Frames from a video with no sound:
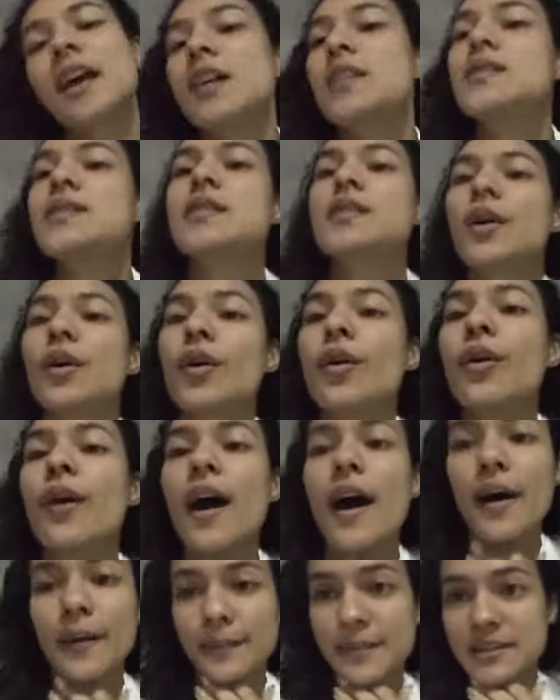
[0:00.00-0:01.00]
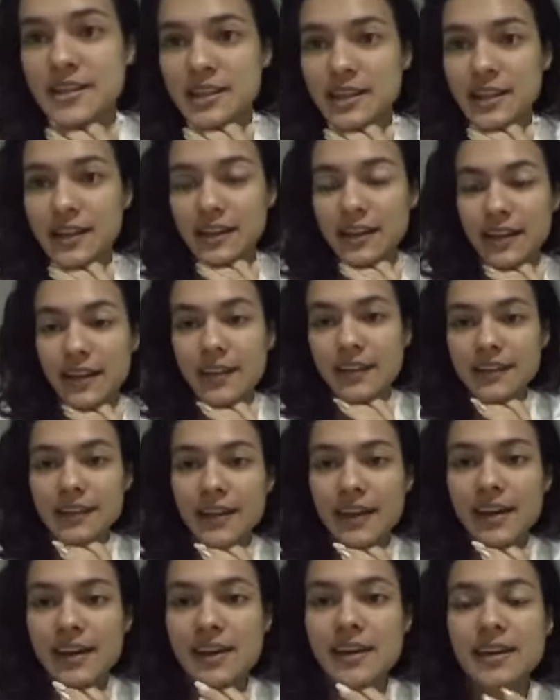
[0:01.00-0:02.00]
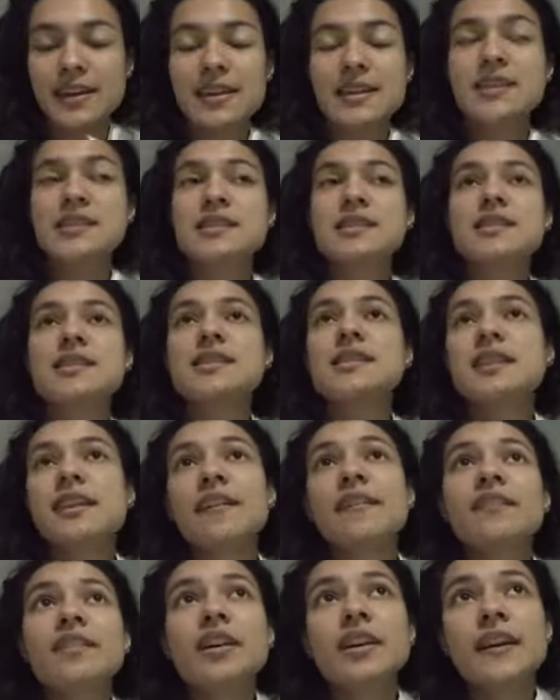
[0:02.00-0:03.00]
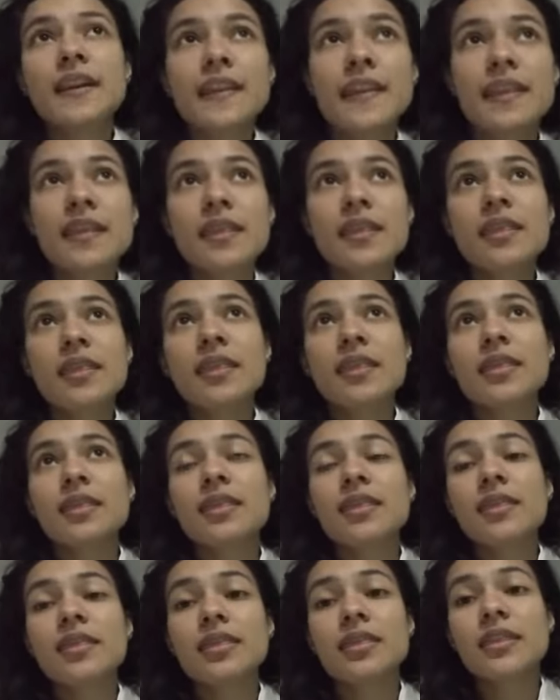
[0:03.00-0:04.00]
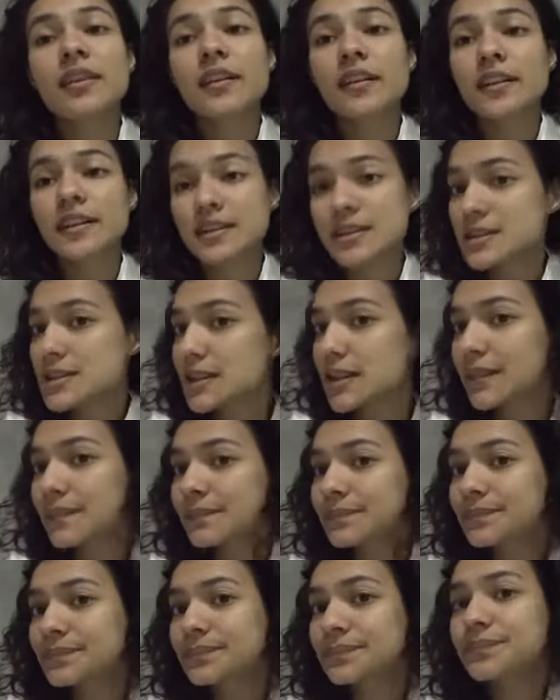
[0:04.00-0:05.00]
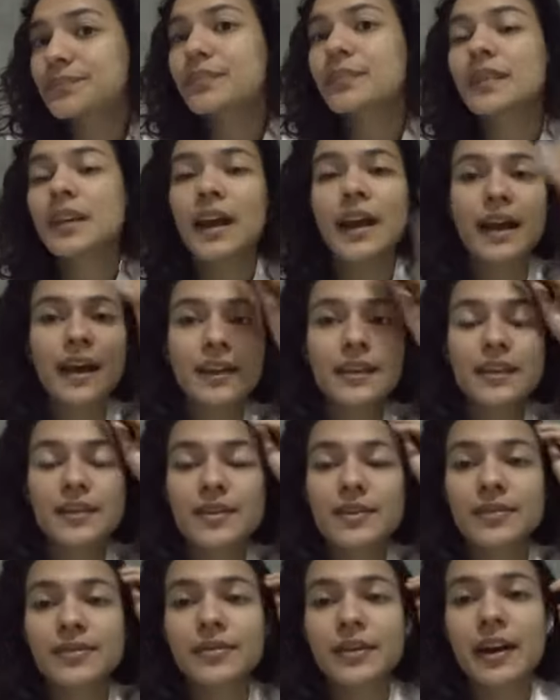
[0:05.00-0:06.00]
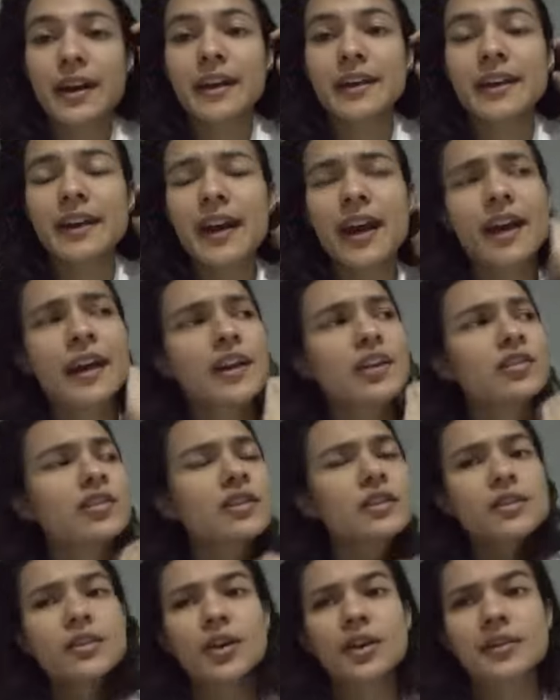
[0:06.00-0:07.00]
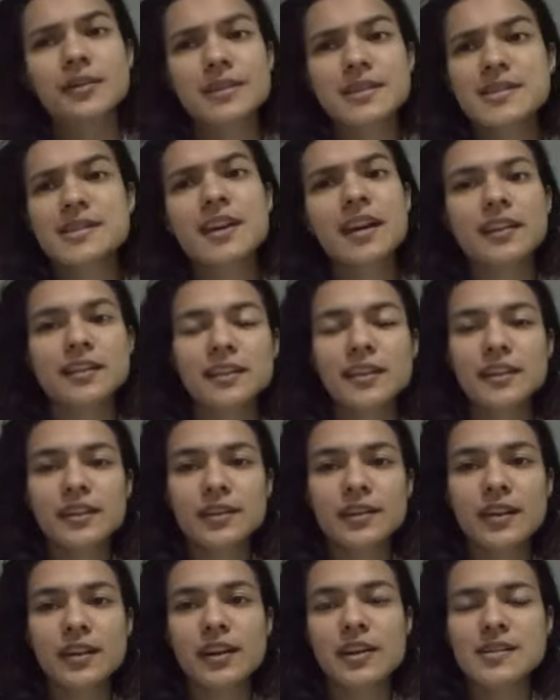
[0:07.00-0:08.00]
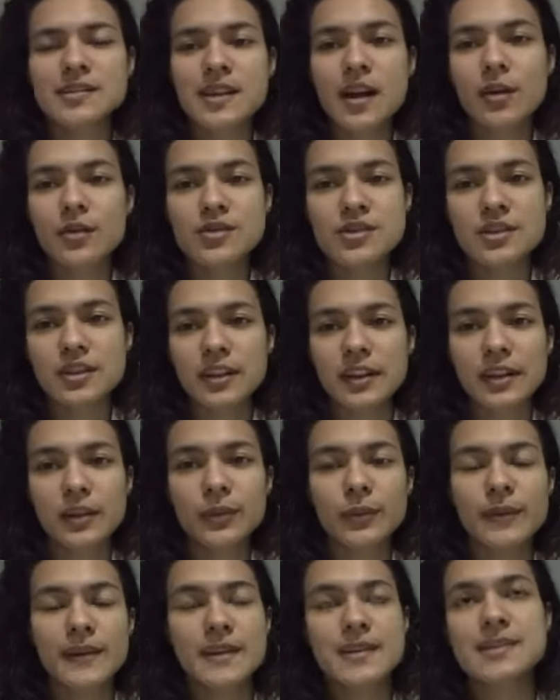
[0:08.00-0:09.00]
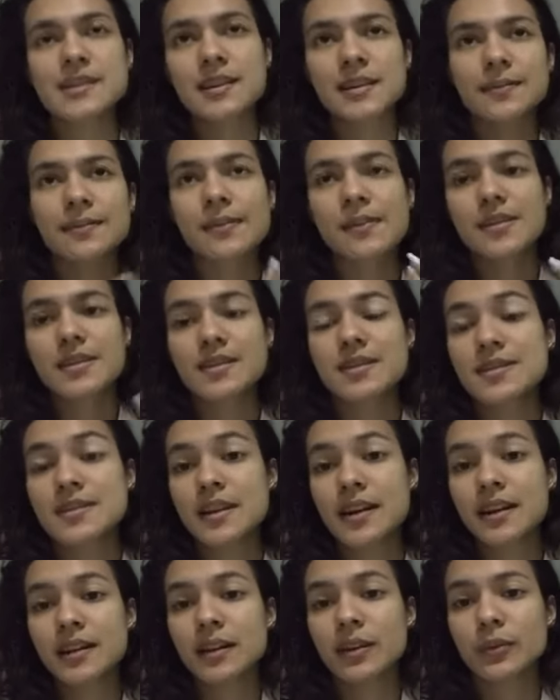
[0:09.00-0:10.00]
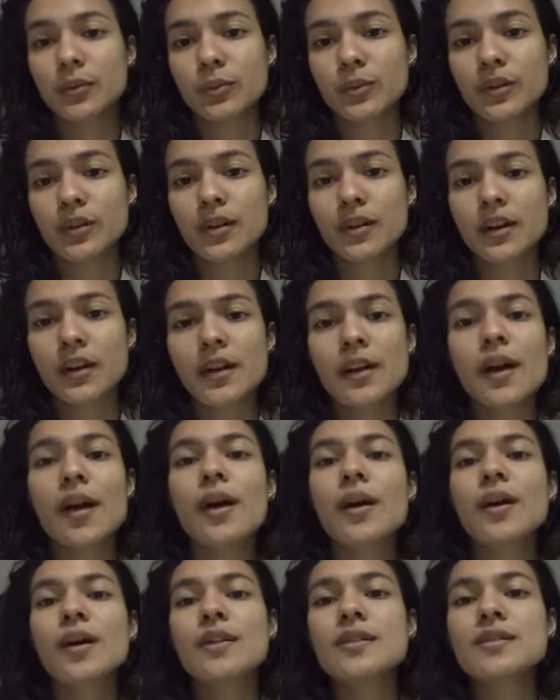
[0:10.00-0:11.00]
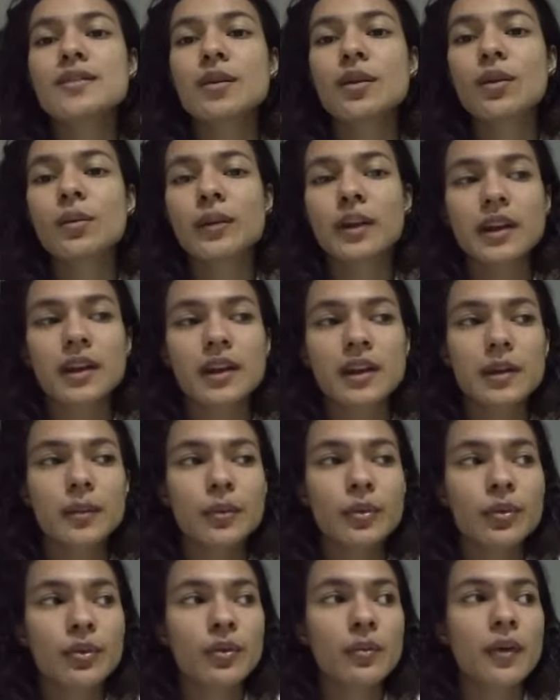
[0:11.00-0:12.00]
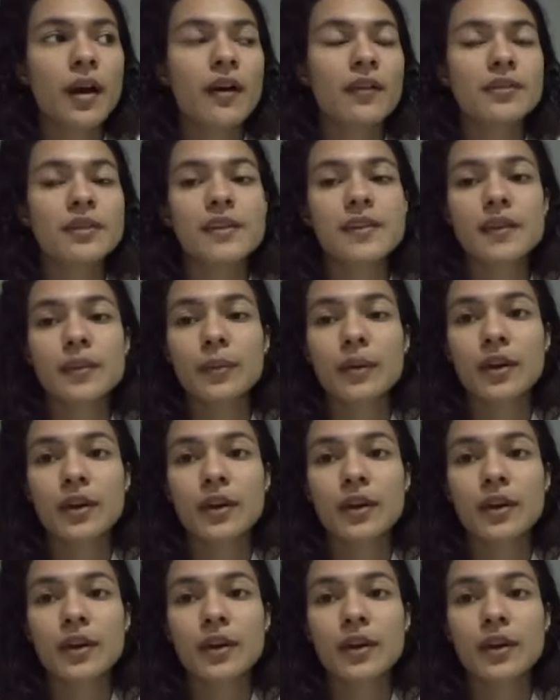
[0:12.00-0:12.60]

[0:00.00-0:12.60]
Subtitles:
so update. It is 7:30. And it's a Friday. I actually thought it was Saturday today because how chill it was, and since I didn't work. So when I came home after seeing my